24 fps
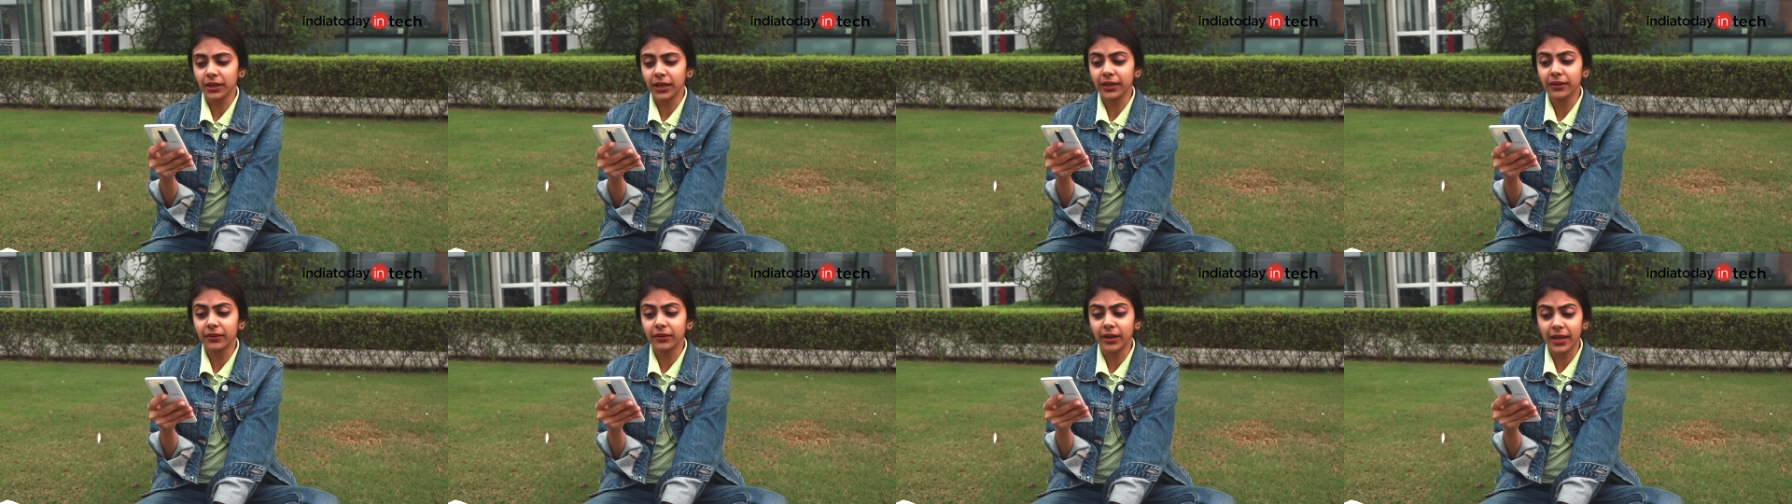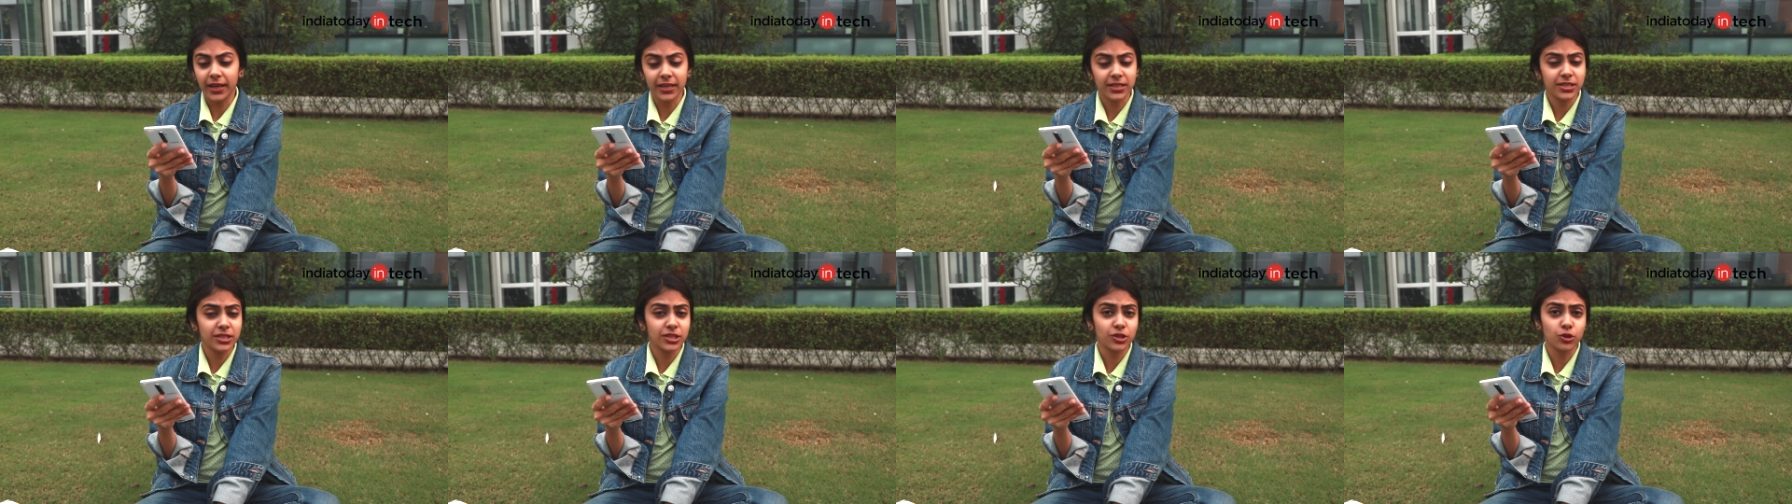in
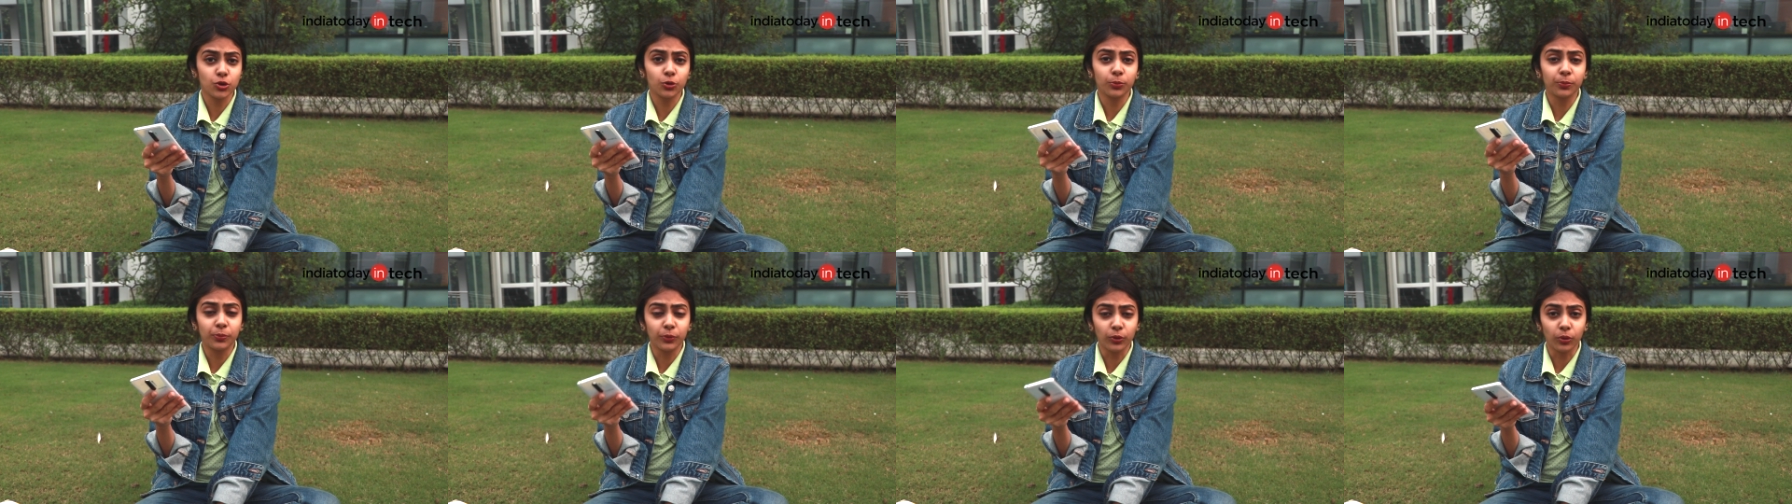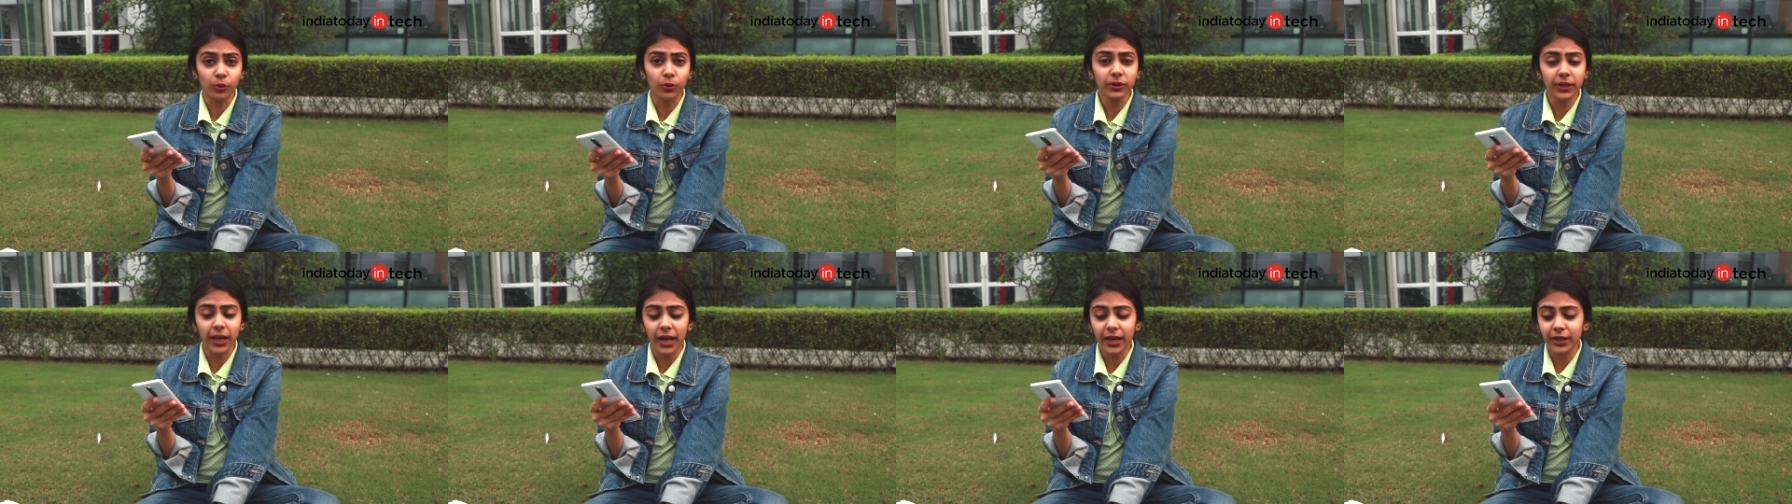X2
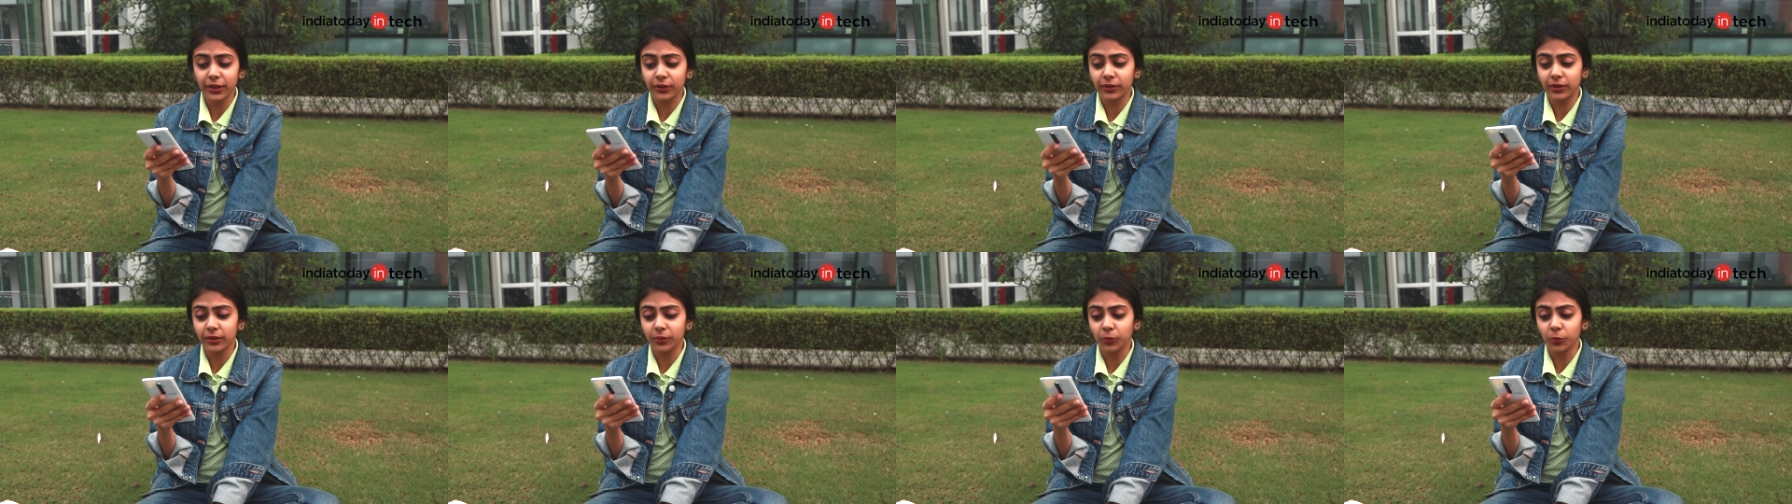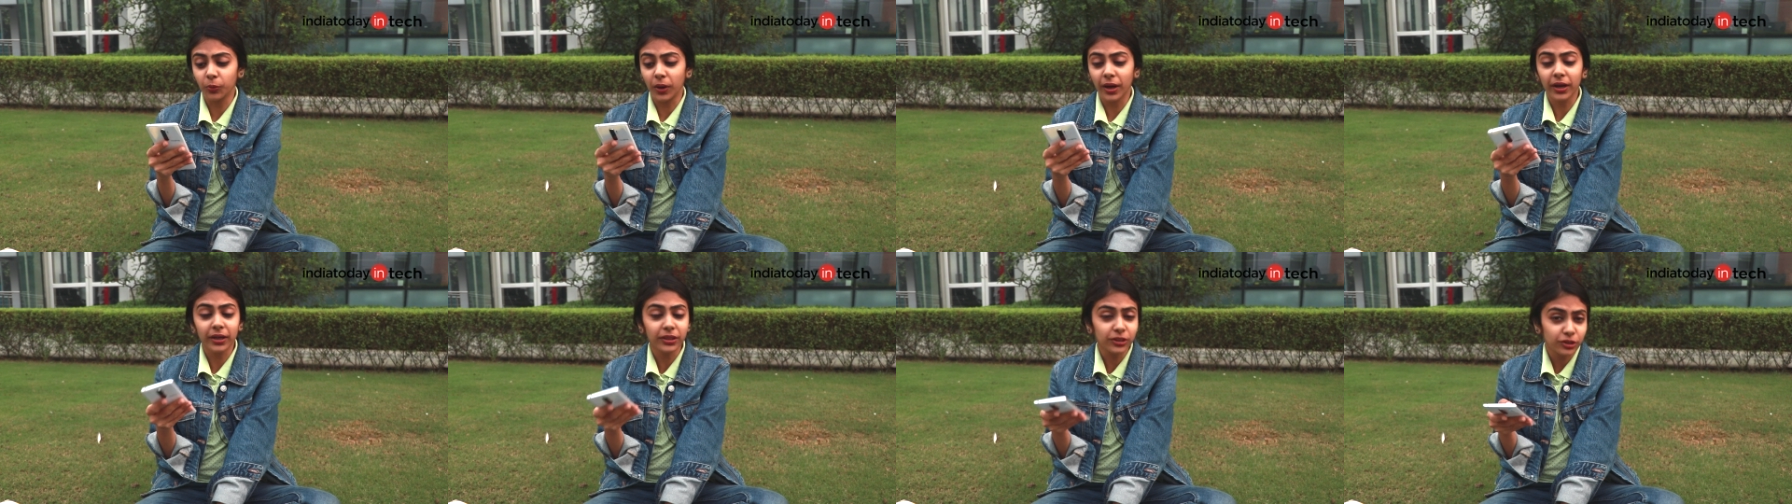Pro that
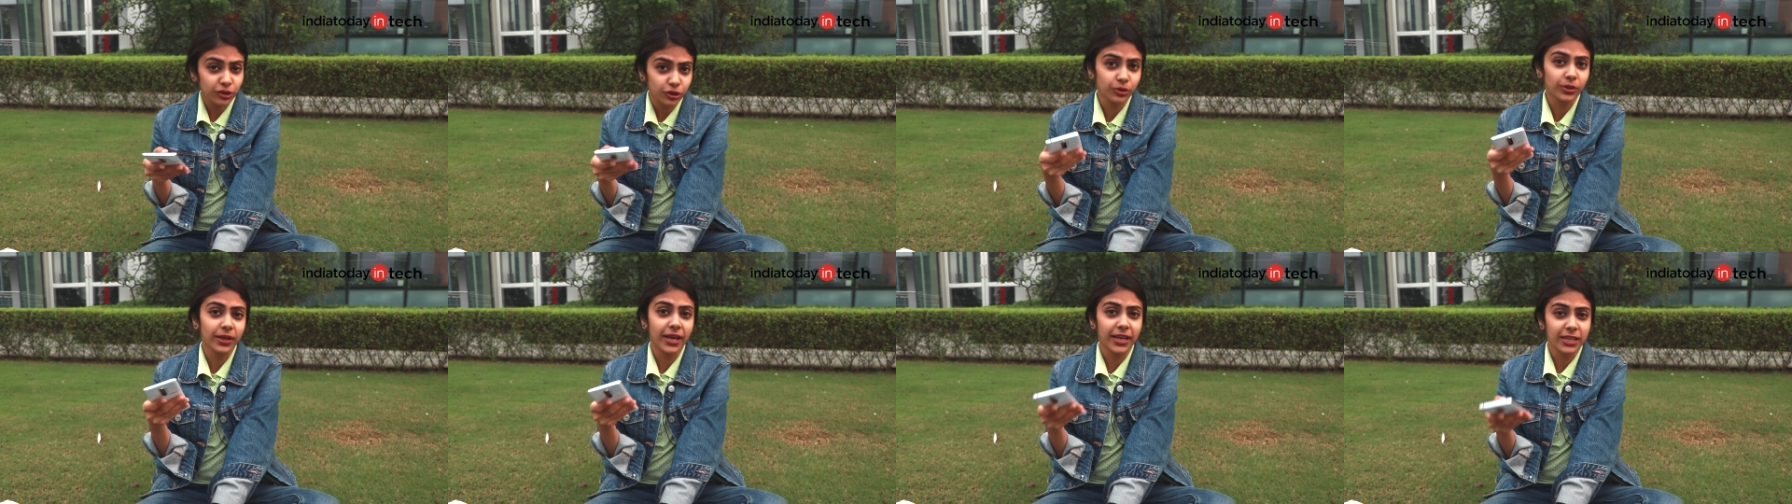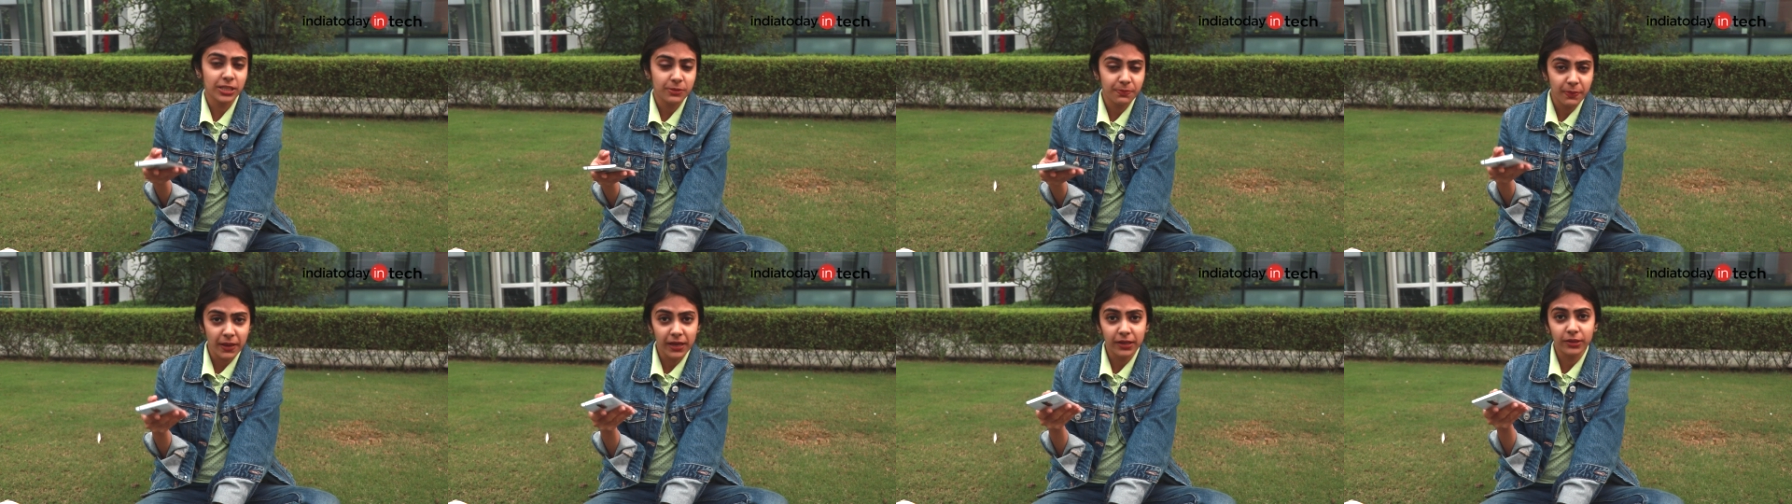one should
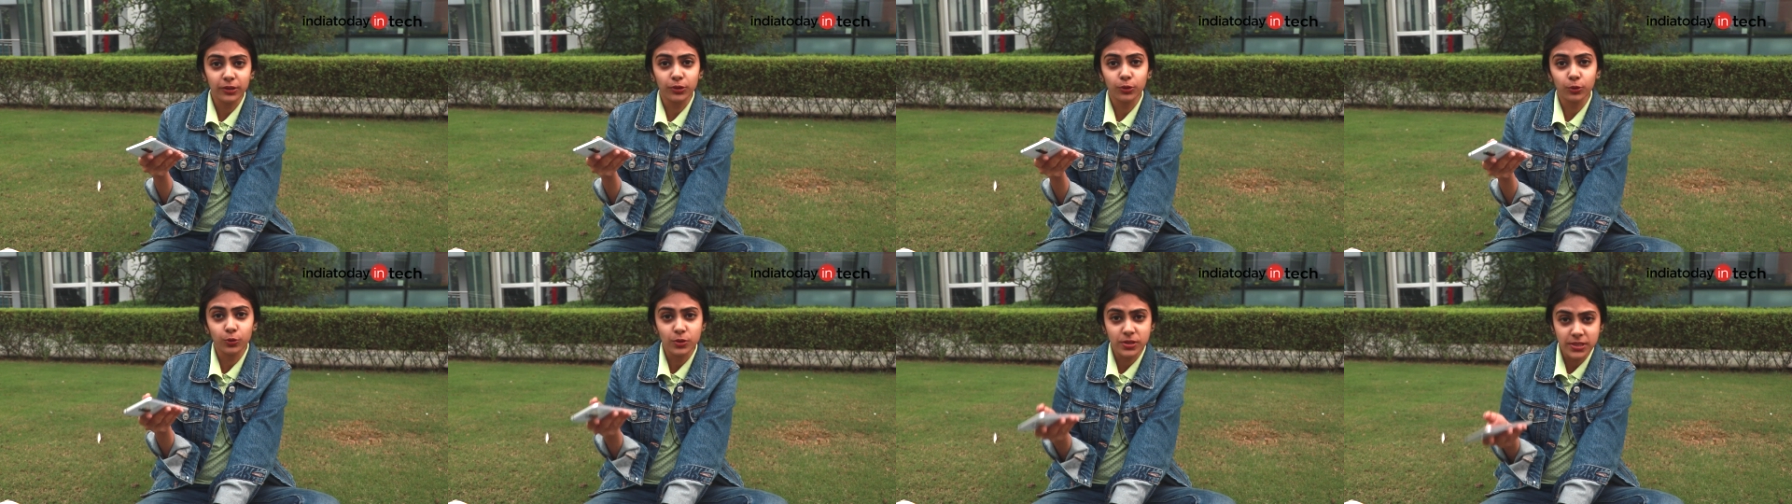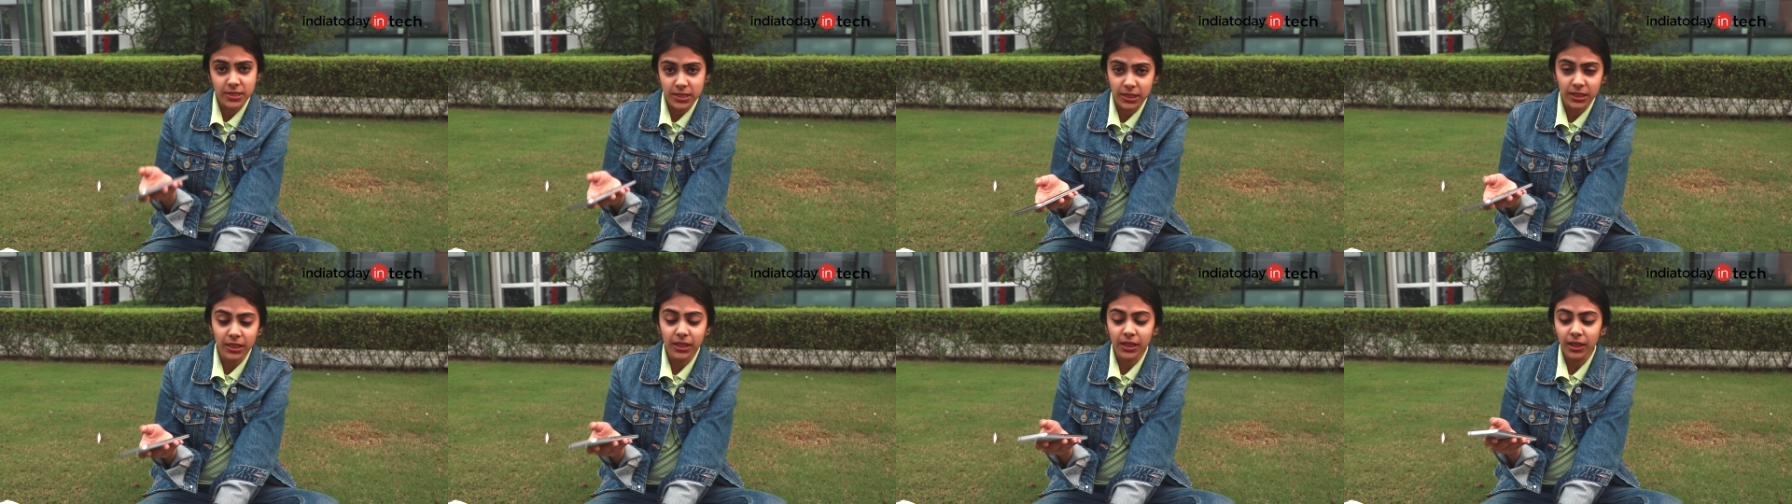expect to
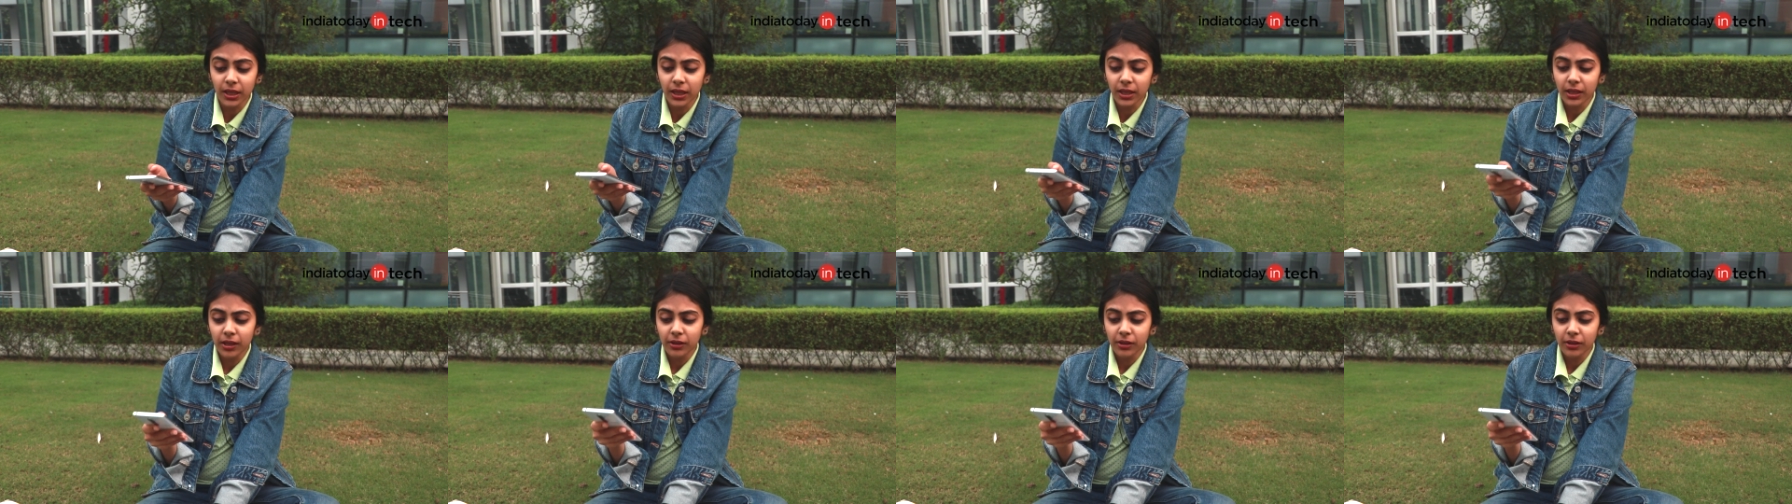see